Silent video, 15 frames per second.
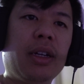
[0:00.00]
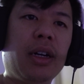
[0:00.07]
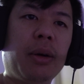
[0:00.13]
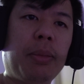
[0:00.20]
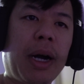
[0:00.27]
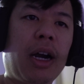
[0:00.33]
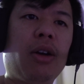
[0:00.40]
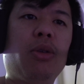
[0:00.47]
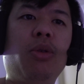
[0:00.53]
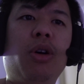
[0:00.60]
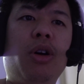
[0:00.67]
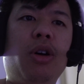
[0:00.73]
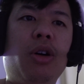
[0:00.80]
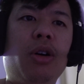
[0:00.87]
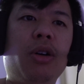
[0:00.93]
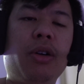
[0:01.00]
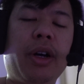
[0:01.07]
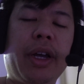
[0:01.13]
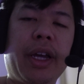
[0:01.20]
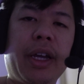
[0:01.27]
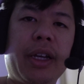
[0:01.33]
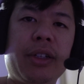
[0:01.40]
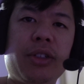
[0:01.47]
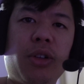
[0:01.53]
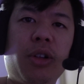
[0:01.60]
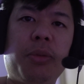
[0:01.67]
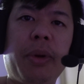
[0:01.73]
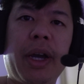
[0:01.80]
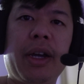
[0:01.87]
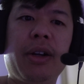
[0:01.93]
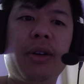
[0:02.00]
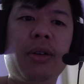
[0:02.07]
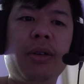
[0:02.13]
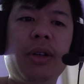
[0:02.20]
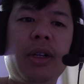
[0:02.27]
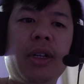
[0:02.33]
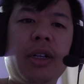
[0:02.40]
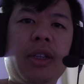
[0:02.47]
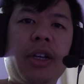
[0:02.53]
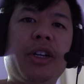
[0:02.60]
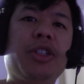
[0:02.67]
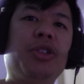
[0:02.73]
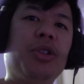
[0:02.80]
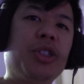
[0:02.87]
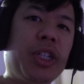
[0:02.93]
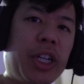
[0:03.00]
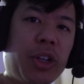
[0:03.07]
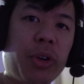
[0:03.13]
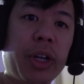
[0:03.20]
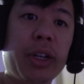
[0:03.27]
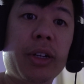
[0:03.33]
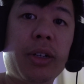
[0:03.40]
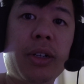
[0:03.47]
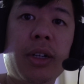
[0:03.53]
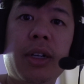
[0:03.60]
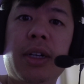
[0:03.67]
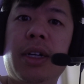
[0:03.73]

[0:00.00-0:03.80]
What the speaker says: a Powerwall, a solar panel. Look into a generator.